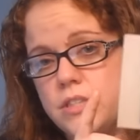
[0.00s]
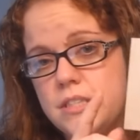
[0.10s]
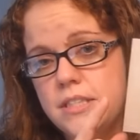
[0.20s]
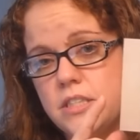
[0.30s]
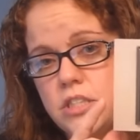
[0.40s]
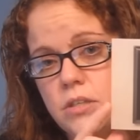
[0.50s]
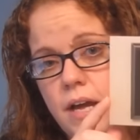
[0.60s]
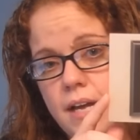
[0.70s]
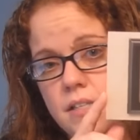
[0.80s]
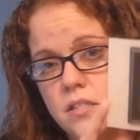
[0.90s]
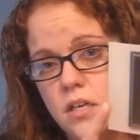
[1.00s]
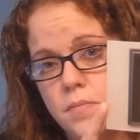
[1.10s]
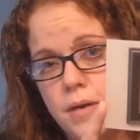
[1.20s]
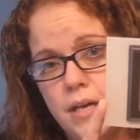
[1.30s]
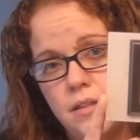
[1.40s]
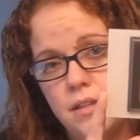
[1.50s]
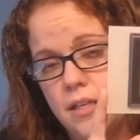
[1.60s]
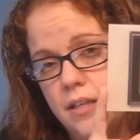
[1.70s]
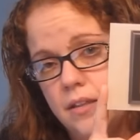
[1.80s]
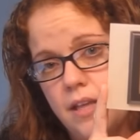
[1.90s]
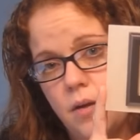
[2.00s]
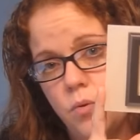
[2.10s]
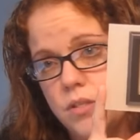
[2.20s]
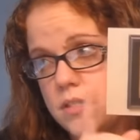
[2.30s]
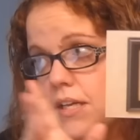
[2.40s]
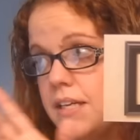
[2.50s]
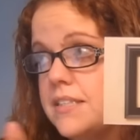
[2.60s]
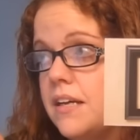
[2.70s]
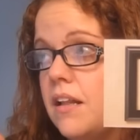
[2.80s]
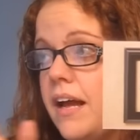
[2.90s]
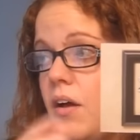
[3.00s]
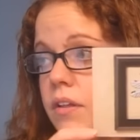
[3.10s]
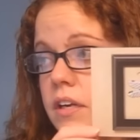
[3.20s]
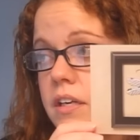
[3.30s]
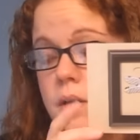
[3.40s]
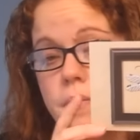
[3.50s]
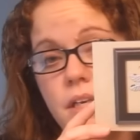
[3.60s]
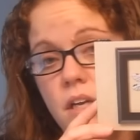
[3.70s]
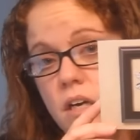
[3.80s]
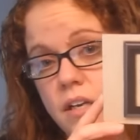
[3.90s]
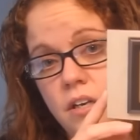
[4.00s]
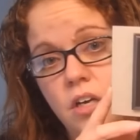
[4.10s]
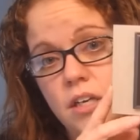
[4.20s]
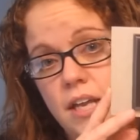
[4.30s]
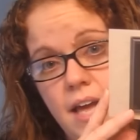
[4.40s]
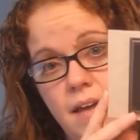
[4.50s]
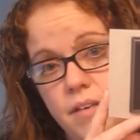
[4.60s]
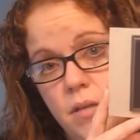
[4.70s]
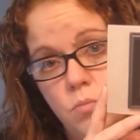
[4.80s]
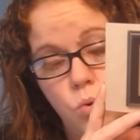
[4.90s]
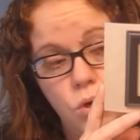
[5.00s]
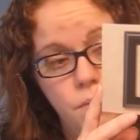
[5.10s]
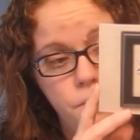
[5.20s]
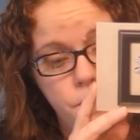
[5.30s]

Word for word: Stitch still has some. I think that once they sell out, they're going to be done and not going to have any more.